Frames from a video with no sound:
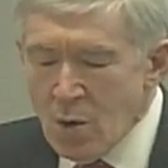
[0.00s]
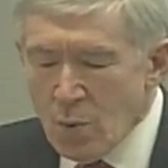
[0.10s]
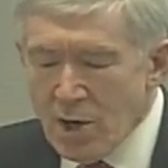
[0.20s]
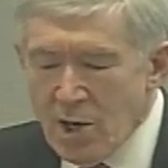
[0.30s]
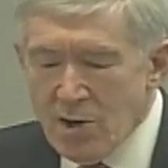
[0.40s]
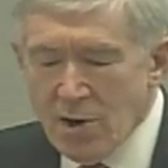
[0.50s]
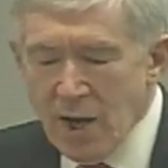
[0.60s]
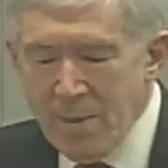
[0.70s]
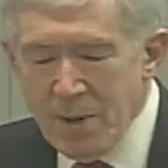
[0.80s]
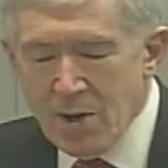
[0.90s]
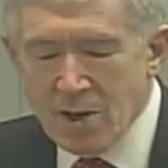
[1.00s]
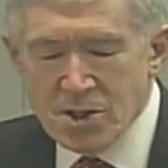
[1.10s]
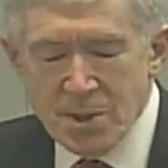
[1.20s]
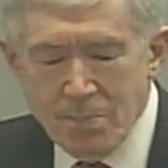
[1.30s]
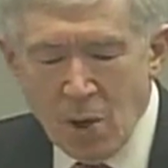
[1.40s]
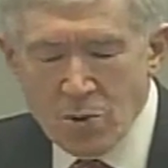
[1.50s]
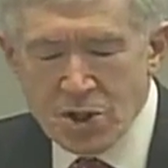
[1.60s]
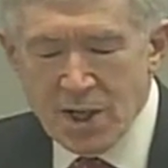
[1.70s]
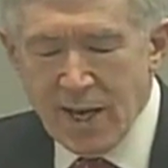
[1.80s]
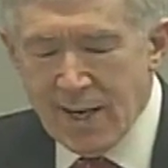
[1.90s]
We're here today because the
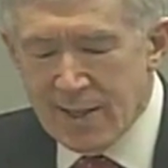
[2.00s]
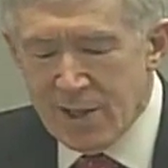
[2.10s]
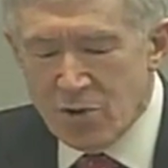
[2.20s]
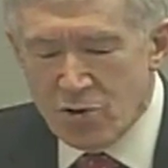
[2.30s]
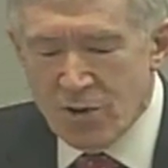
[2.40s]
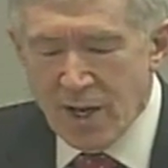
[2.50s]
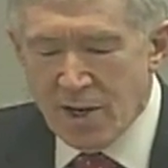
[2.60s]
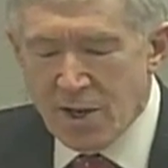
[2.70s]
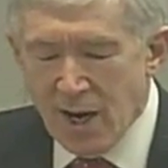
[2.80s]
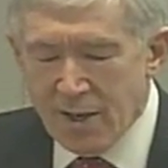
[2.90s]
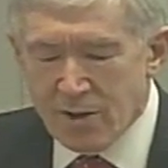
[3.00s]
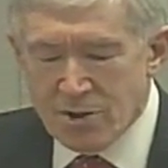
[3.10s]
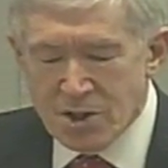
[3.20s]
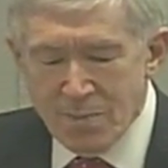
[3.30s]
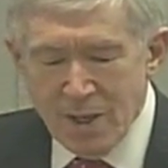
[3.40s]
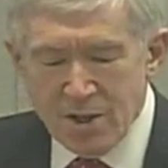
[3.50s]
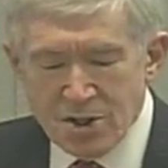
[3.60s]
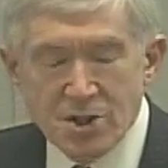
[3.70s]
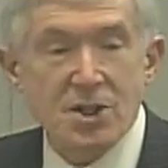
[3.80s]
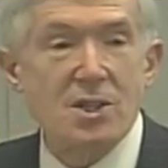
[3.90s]
poaching and illegal trade in tigers
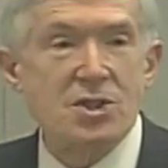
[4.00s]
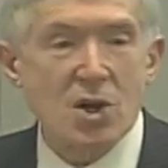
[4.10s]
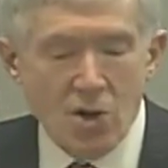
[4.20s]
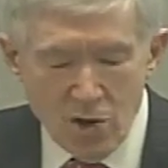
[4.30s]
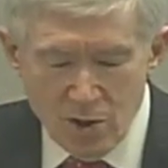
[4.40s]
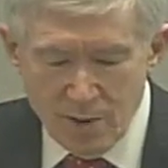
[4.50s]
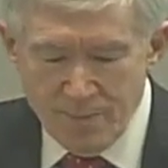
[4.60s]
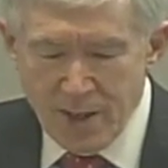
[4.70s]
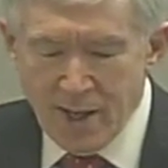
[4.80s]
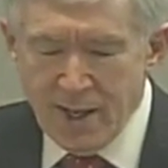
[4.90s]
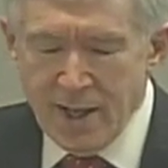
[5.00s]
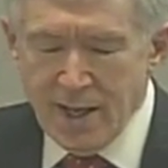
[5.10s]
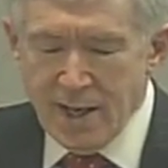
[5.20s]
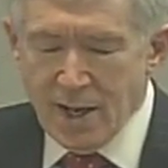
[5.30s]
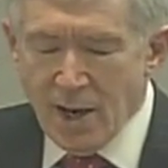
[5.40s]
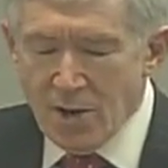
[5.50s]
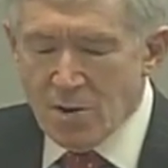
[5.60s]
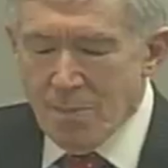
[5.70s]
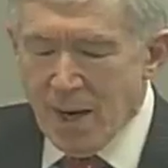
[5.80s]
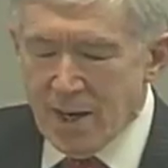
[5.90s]
diminishes us all. It
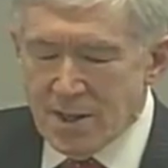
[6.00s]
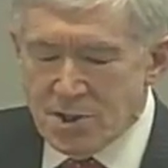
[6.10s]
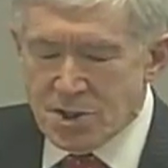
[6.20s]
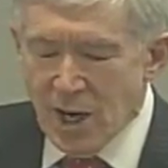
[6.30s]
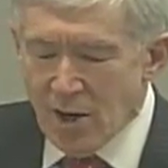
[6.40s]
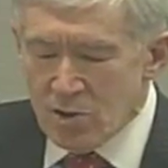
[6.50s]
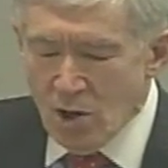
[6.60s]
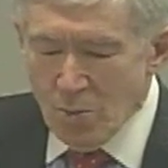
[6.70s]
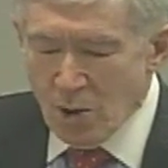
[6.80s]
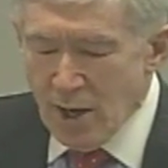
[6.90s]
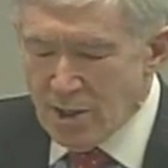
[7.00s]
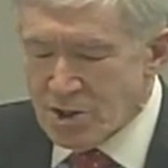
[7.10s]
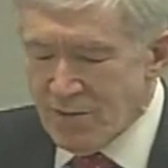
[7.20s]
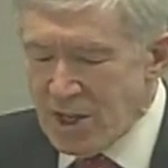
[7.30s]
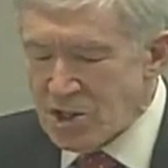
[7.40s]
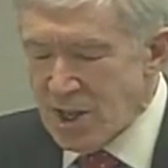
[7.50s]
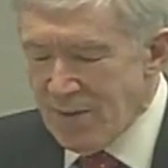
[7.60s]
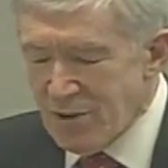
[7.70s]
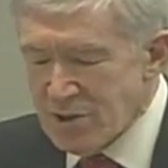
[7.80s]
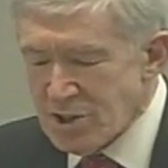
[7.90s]
undermines our global conservation
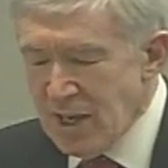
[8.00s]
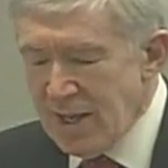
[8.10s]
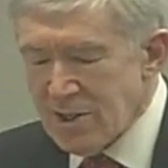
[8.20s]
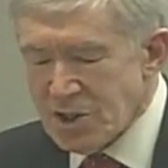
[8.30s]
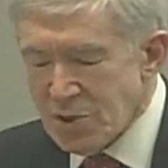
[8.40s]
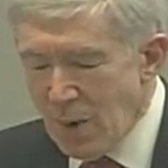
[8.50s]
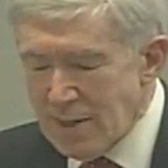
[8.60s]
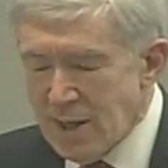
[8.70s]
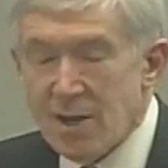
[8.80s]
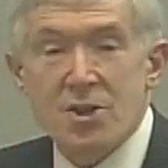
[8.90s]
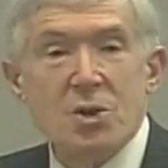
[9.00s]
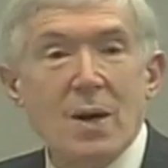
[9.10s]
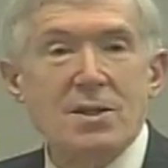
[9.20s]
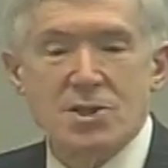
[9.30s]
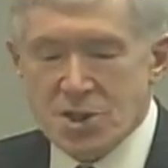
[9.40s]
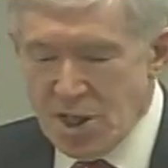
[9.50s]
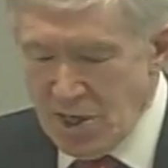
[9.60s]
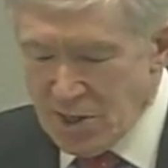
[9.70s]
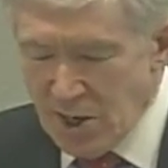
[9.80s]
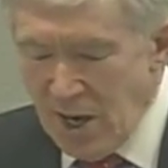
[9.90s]
efforts, and it threatens the
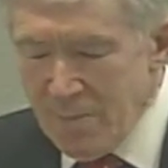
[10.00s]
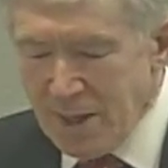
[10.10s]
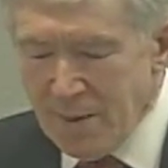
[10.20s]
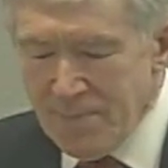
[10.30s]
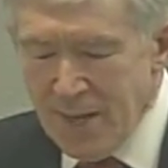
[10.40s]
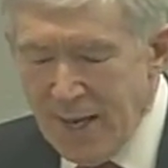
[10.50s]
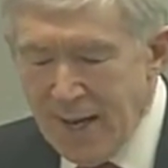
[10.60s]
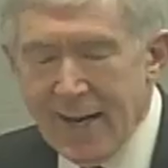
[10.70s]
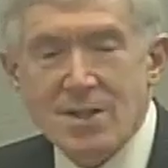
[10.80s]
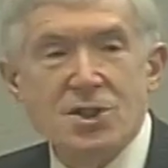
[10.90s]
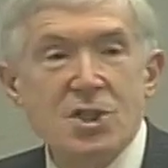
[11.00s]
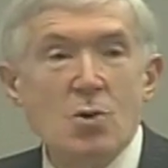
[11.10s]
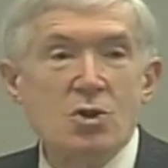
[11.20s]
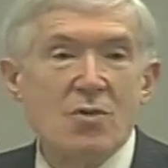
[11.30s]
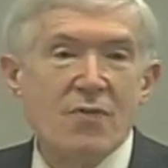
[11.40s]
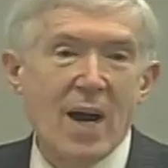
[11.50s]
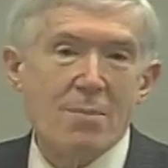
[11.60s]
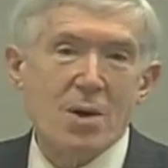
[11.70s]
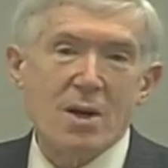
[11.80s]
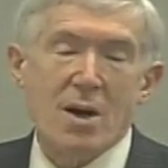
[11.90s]
economic and social
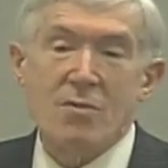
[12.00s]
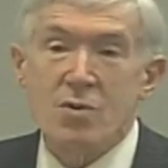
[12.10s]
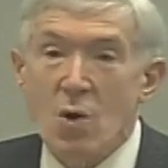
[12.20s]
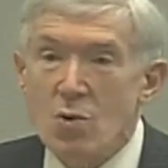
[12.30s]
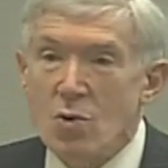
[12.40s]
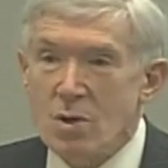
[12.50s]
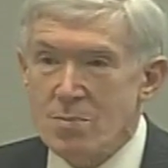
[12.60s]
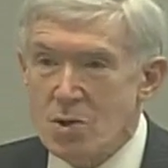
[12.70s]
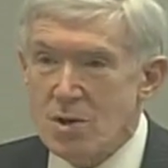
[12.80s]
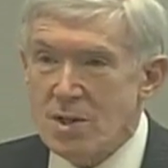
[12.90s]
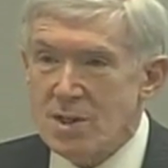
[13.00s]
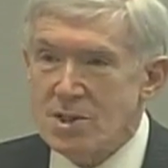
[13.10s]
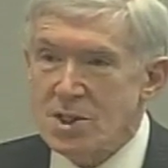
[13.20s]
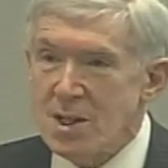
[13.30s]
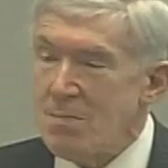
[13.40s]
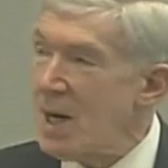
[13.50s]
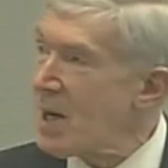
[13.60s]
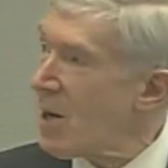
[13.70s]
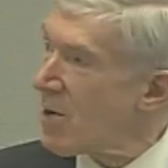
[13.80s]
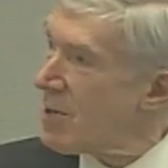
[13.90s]
fabric of local communities in
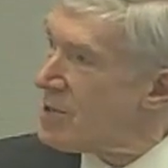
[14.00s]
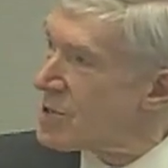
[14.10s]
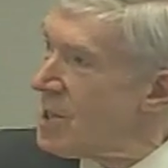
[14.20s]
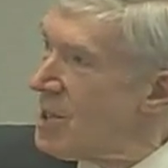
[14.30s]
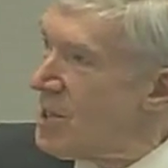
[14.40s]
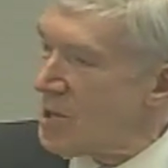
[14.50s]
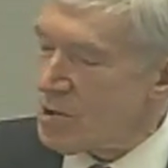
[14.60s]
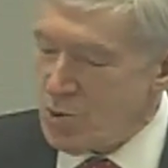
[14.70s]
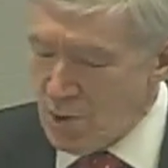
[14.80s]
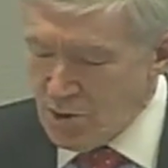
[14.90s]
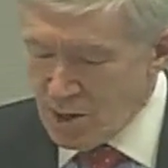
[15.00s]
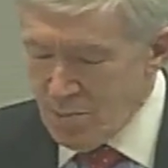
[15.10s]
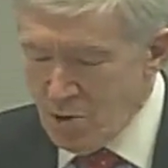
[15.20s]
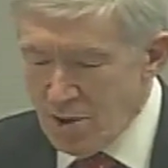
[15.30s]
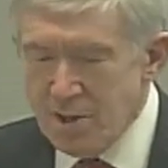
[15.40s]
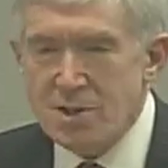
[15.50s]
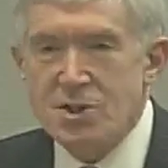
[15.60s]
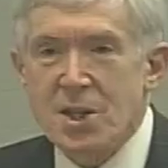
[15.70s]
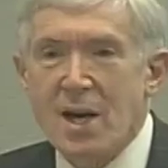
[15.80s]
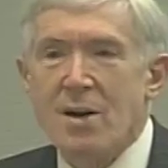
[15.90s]
many areas, including the
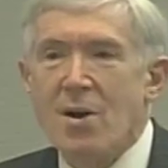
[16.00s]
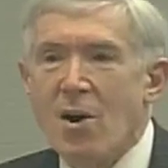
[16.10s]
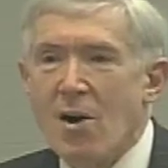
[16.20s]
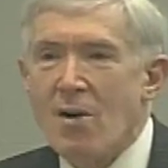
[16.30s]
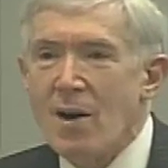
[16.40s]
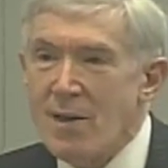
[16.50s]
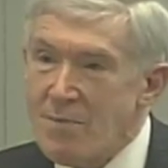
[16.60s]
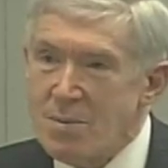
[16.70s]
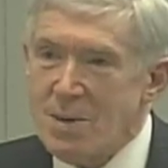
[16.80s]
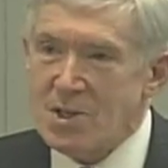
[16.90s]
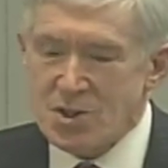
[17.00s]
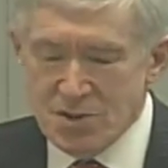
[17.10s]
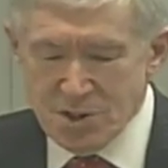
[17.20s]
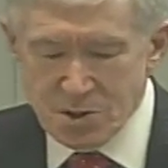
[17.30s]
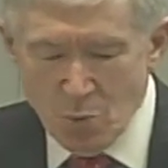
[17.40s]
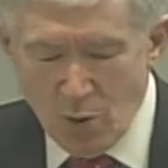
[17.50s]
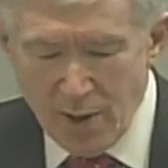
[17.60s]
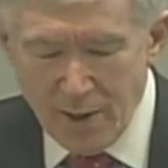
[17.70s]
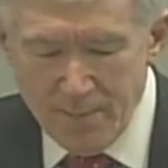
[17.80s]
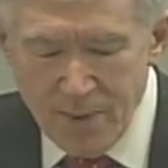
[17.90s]
communities that have been mentioned this
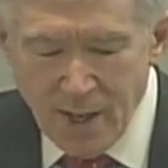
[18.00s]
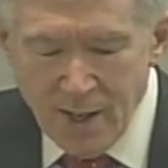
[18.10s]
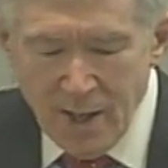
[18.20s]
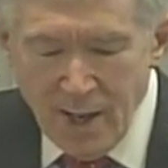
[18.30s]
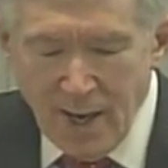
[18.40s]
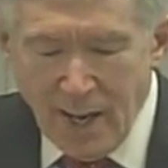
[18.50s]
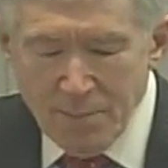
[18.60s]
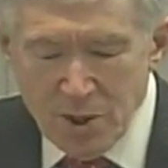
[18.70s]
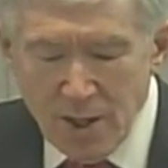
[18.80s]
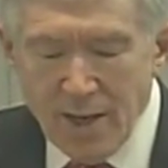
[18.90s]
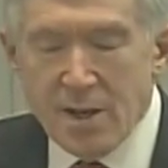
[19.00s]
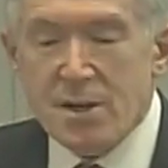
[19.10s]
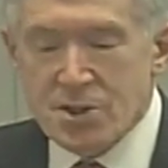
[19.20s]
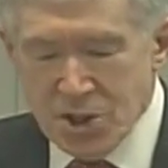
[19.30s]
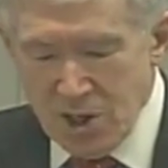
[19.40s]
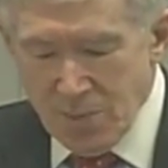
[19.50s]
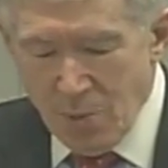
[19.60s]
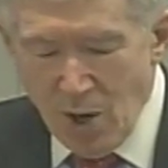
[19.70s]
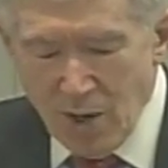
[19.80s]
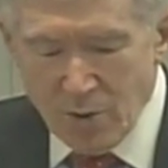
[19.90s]
morning. I'm delighted to see the
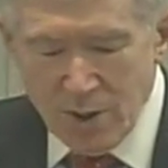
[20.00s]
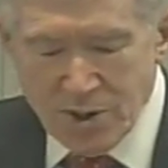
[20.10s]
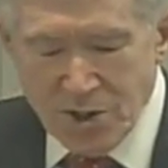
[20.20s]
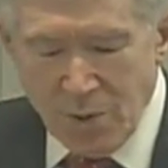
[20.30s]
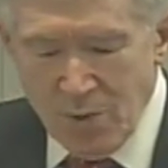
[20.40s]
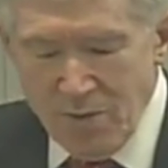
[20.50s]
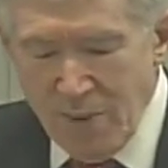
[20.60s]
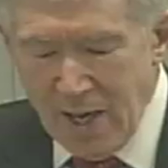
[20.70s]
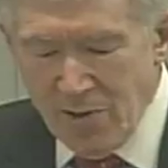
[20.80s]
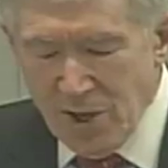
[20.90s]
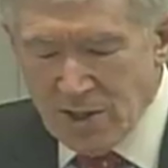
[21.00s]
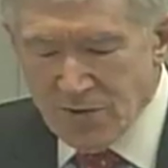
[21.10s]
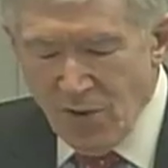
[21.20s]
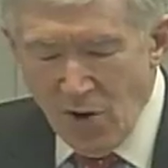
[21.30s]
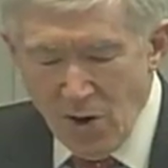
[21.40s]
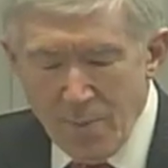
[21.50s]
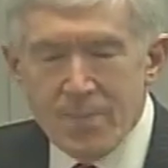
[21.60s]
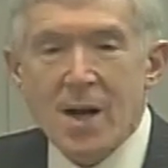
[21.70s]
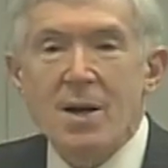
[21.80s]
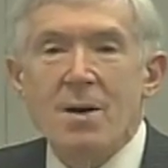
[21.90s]
progress that we've made thus far,
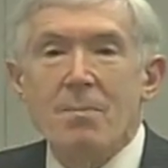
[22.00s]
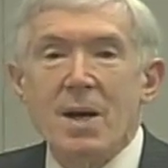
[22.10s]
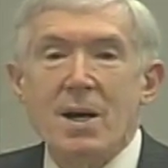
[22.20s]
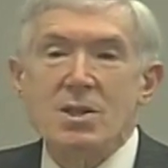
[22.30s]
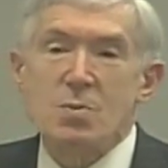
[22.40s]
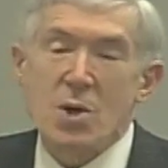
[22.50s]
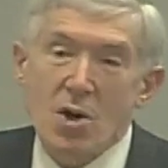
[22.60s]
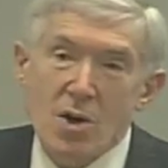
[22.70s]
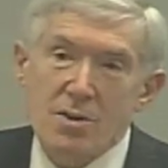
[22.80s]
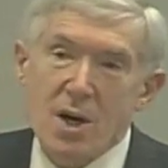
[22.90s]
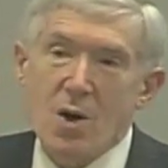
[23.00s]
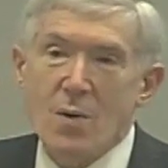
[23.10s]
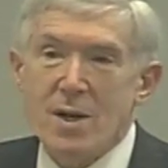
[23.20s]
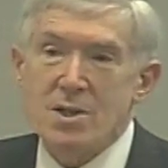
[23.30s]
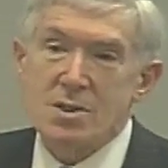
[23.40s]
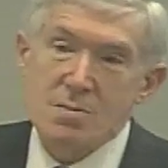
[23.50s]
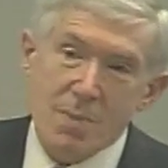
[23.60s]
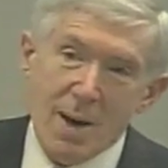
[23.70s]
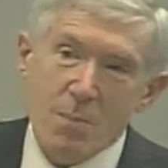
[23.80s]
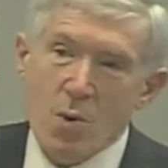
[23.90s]
but as we all know, and as
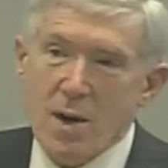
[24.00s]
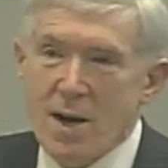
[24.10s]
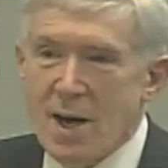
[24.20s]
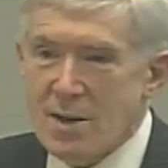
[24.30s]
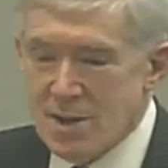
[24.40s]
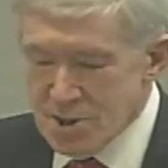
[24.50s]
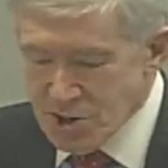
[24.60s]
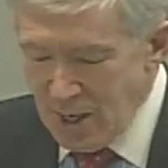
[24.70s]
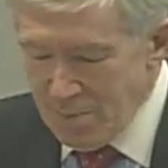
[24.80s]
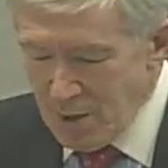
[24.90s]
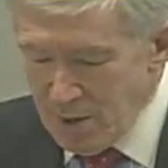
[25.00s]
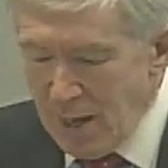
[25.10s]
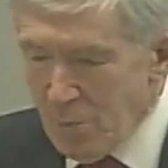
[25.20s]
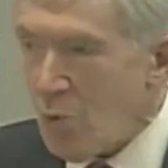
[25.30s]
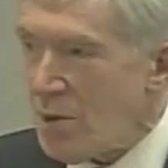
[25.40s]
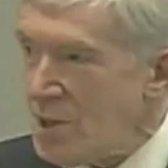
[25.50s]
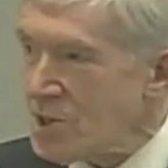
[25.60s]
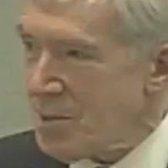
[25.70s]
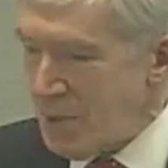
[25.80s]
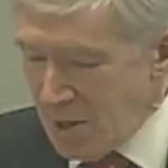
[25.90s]
Bob pointed out in his statement, a lot more
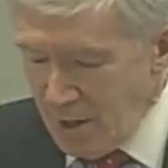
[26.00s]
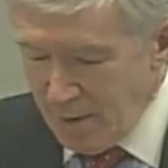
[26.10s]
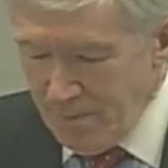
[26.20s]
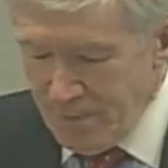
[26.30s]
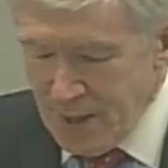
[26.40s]
needs to be done.